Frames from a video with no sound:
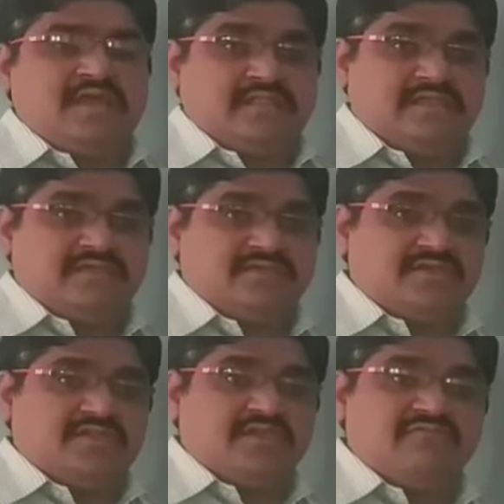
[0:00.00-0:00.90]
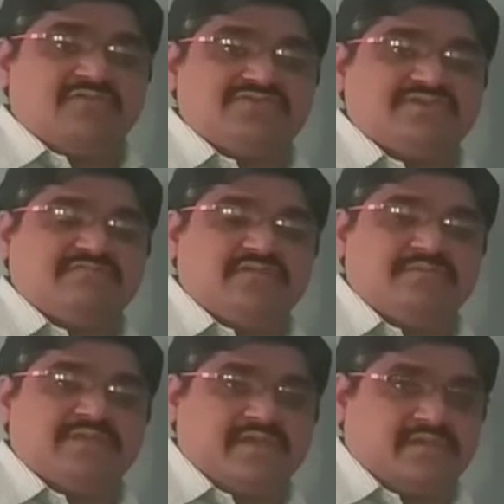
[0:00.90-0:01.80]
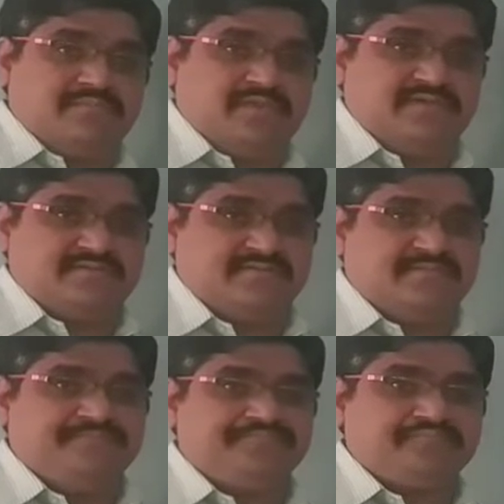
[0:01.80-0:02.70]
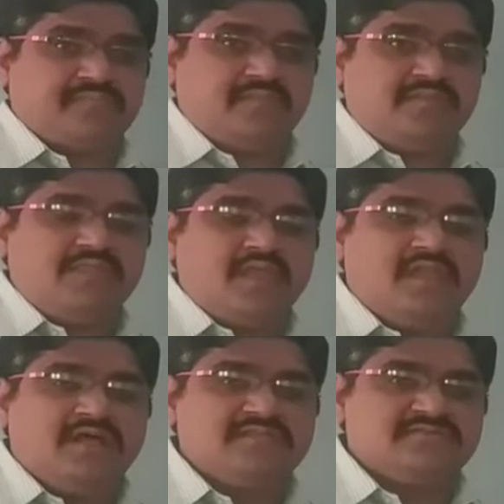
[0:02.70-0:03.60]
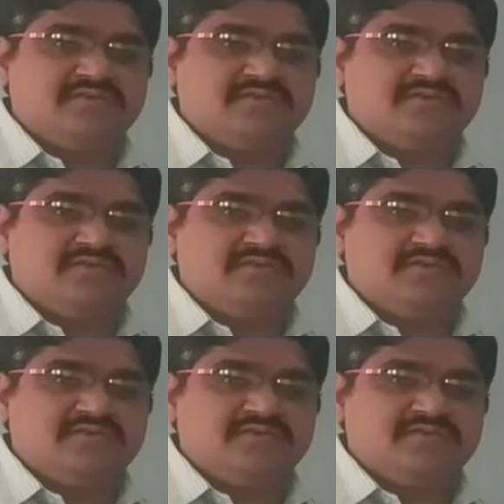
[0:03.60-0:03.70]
the gene evolution will be taken place. And also